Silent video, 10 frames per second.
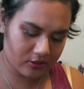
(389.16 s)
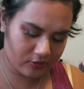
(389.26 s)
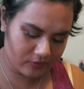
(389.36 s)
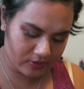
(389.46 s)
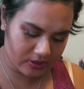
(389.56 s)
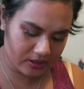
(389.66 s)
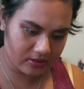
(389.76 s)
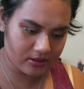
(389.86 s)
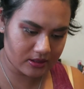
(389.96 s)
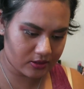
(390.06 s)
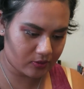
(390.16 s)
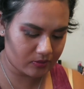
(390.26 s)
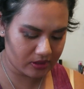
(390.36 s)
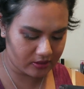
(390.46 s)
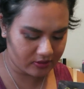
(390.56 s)
Hopefully there's no
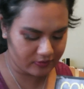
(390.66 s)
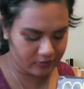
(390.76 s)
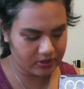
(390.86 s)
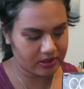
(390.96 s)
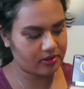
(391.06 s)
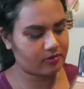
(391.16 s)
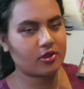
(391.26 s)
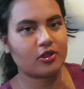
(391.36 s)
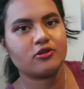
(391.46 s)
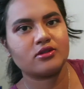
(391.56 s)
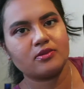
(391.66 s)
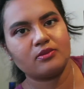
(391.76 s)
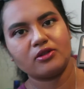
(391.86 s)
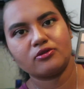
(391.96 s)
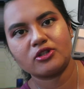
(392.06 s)
powder falling out. I'm going to use the
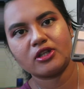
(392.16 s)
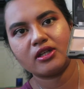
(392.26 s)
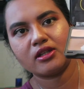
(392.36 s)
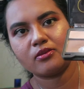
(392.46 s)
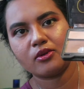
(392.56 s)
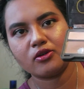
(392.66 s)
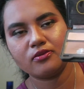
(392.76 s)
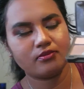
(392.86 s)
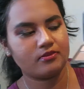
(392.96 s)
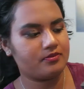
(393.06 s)
middle shade at the bottom.